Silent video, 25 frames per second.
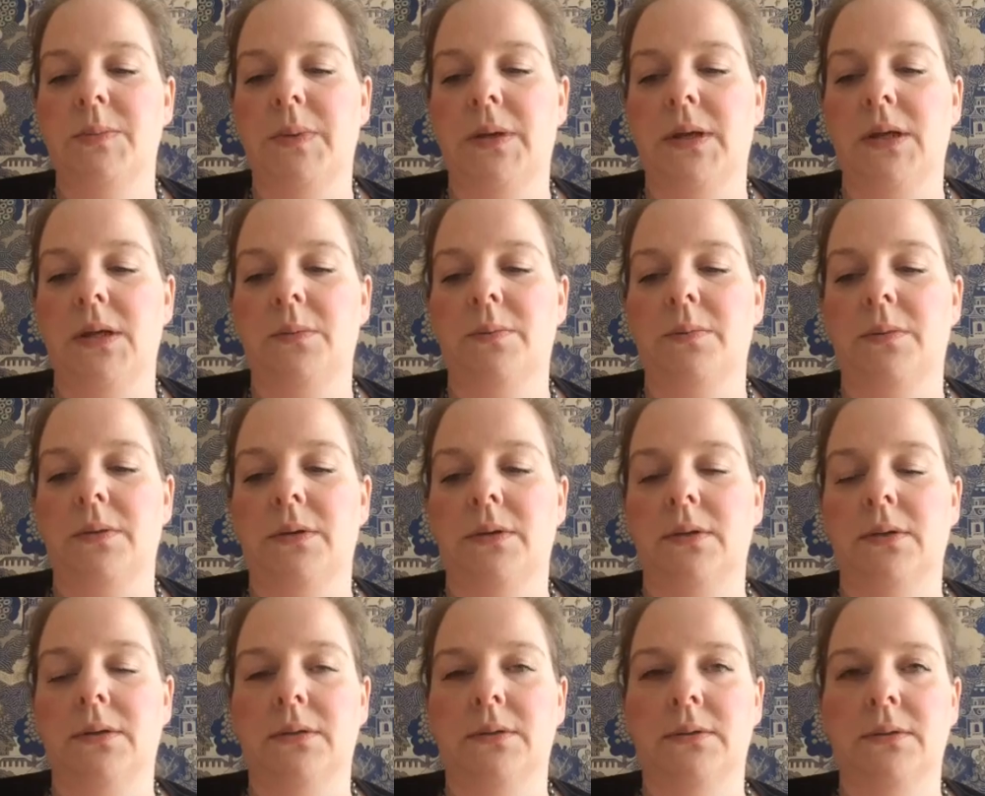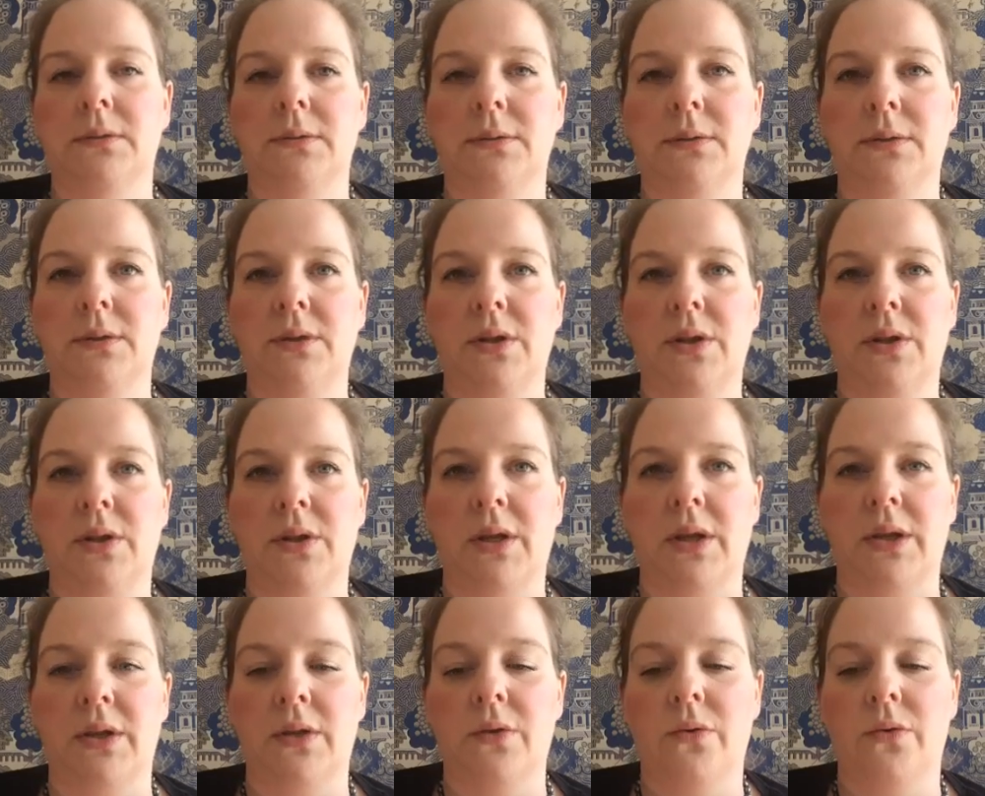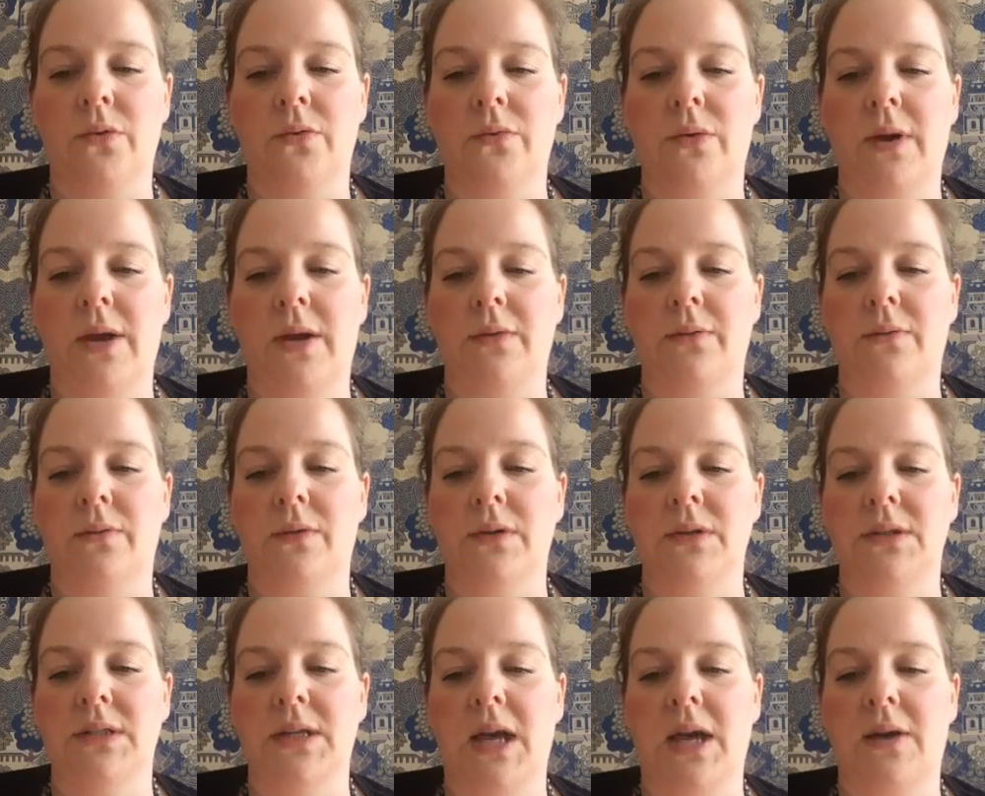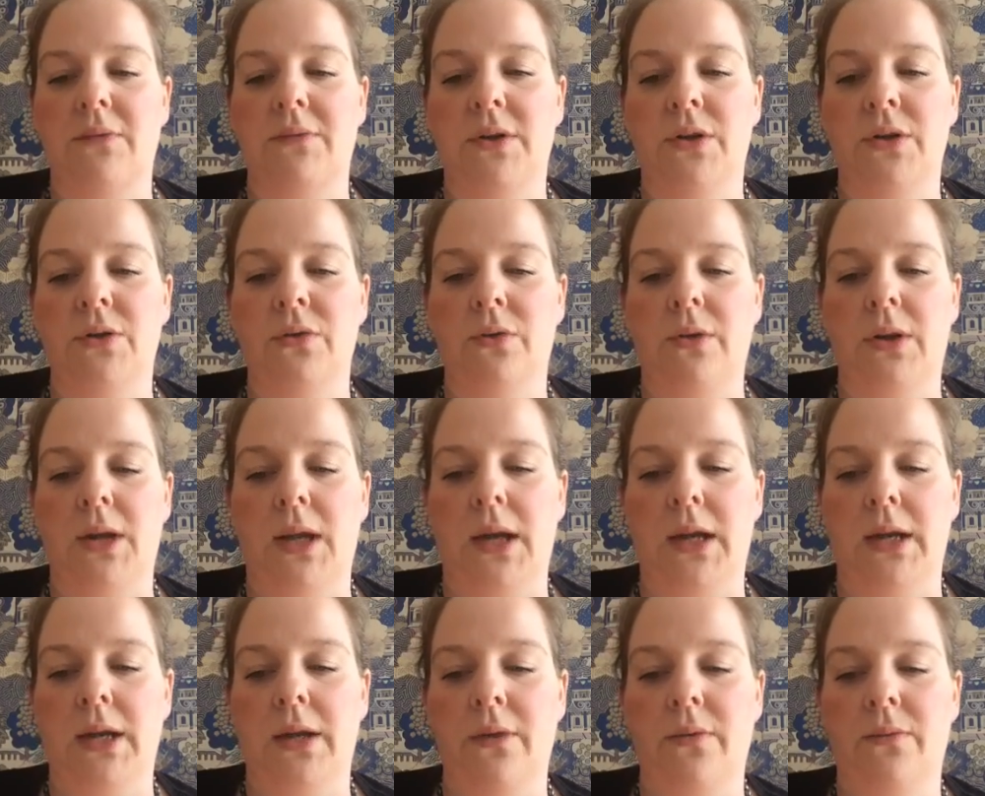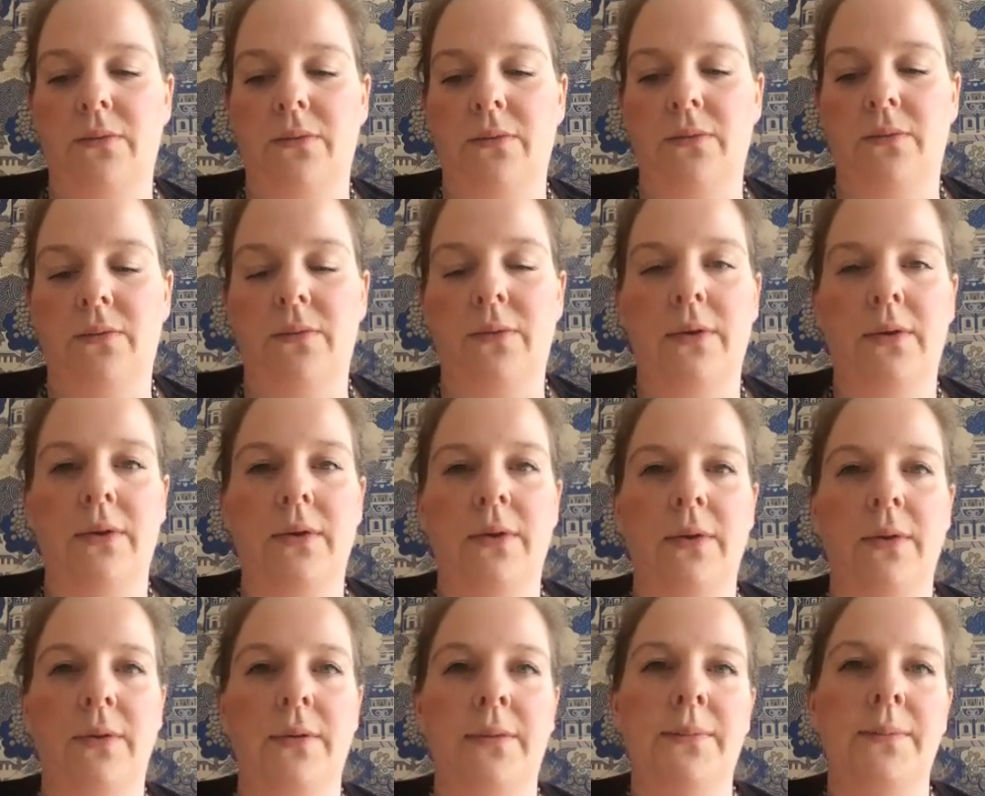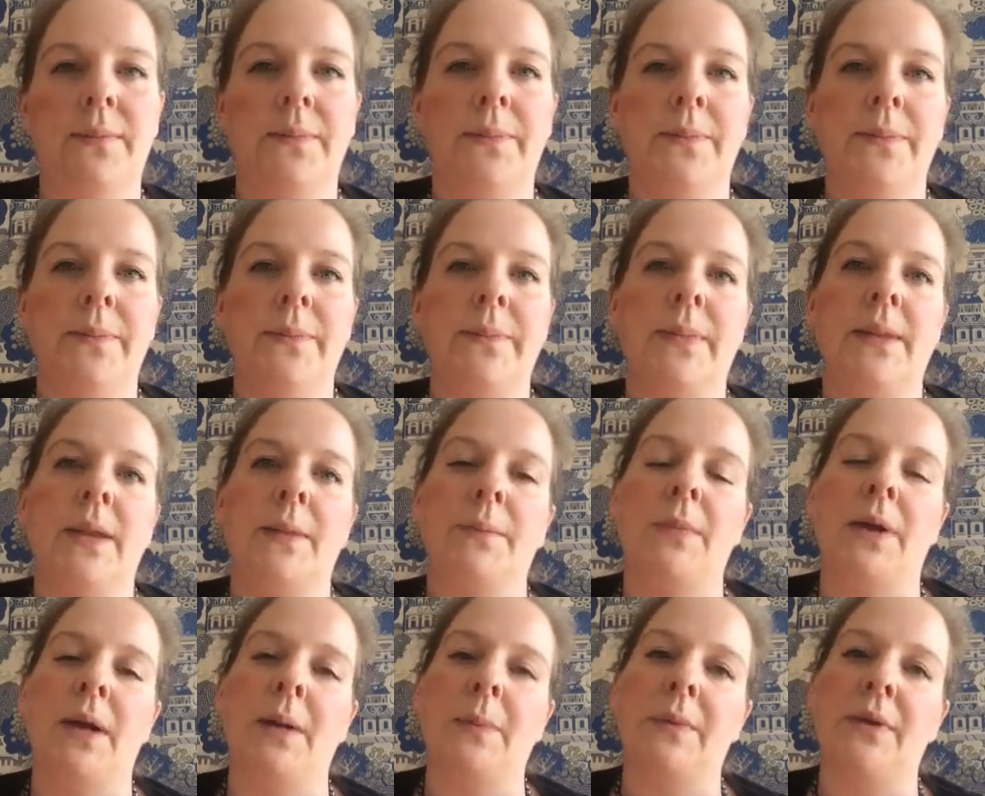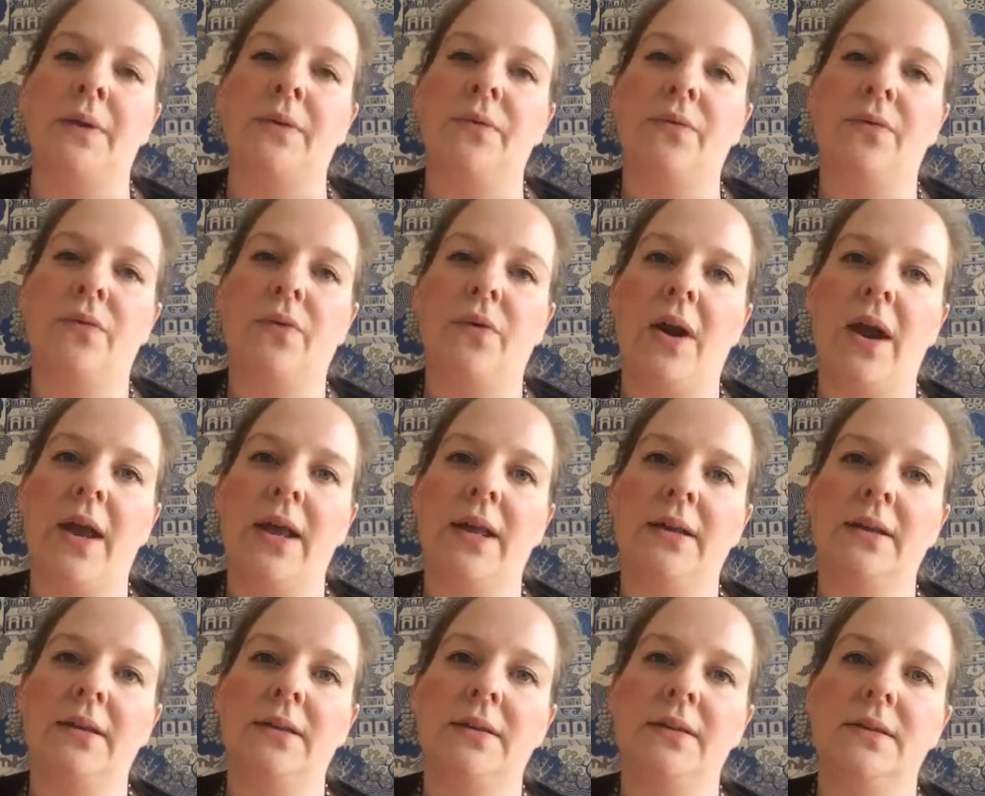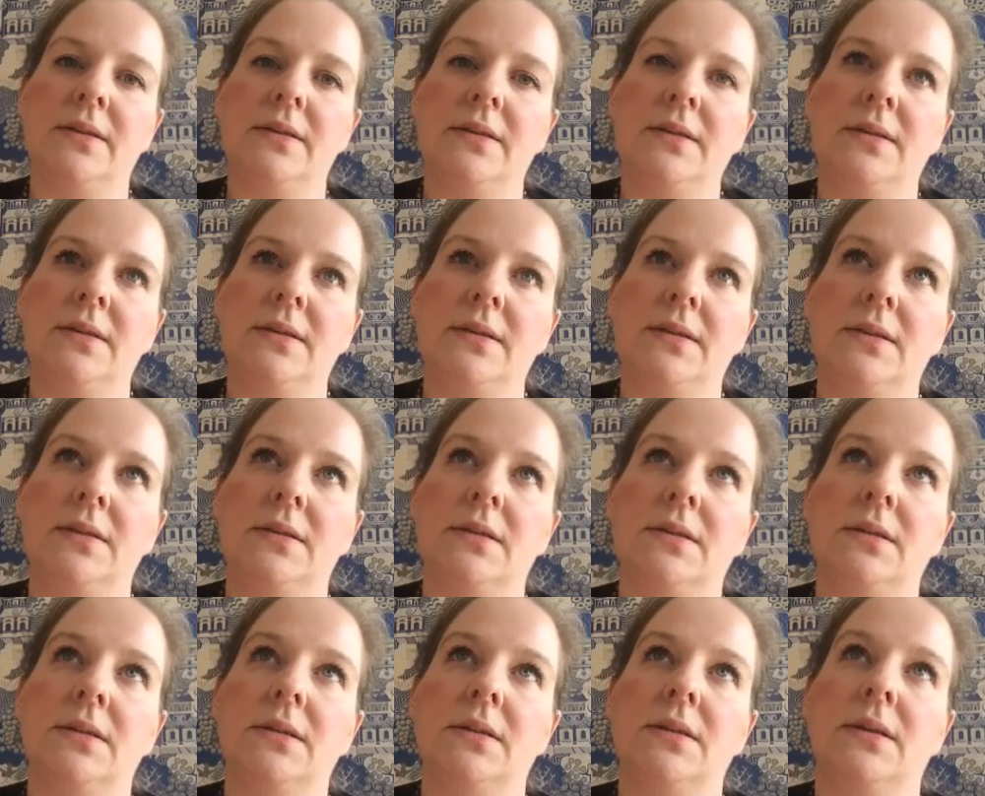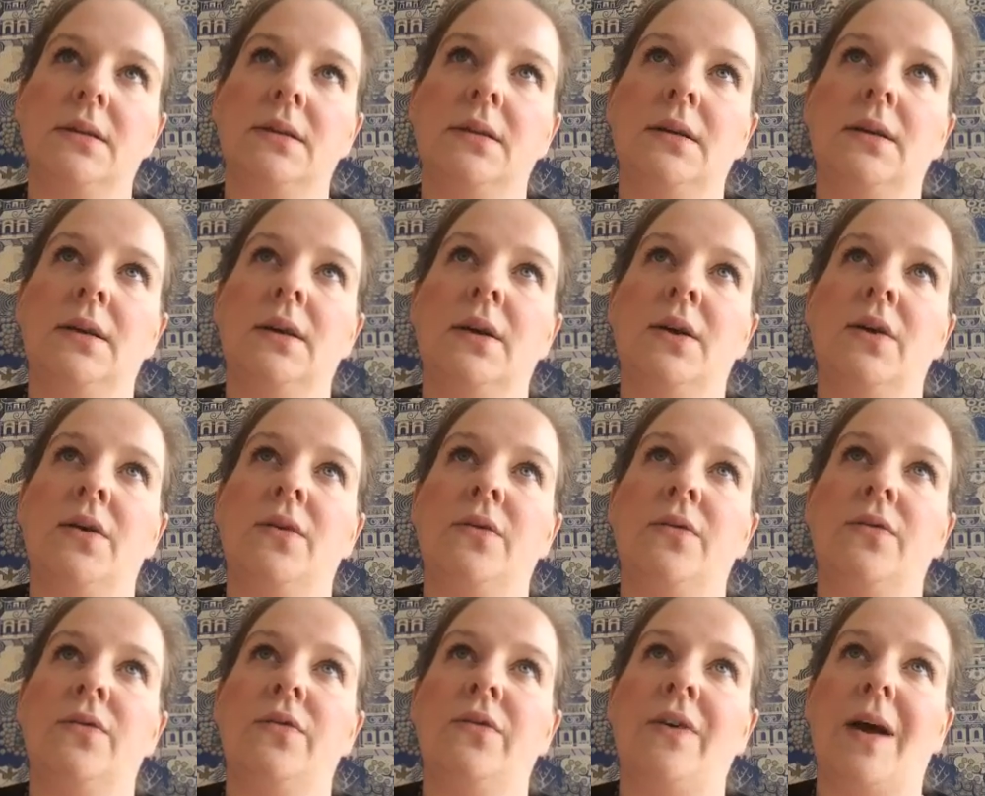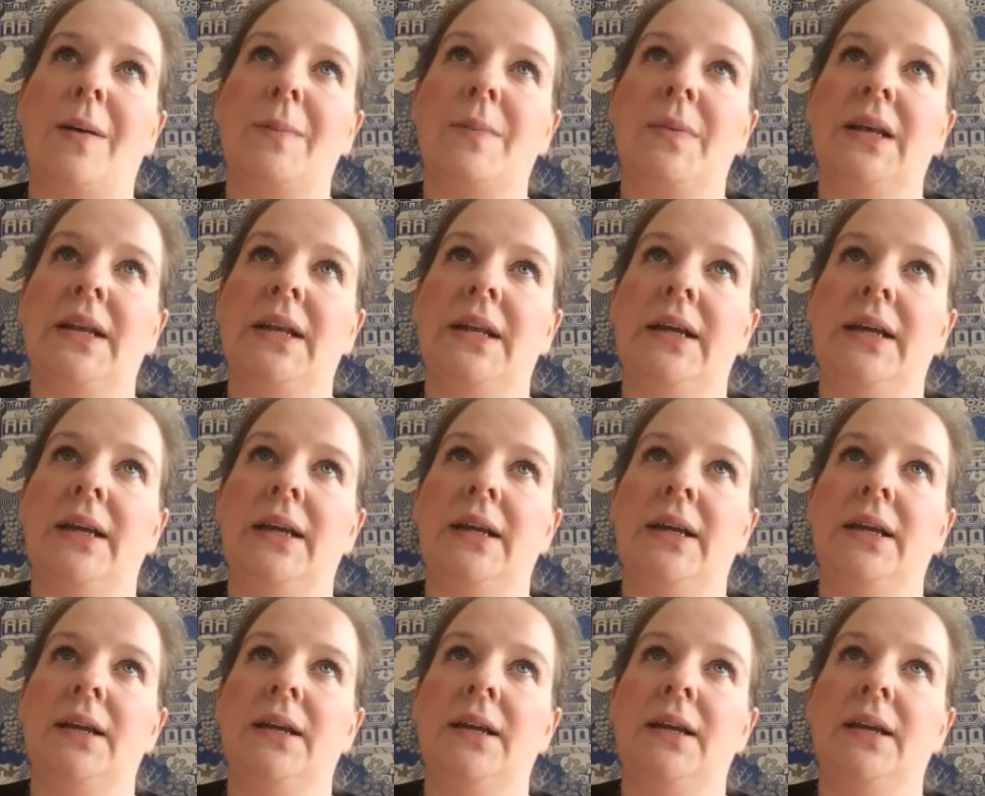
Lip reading: people that you're grateful to have in your life. It might be friends, family,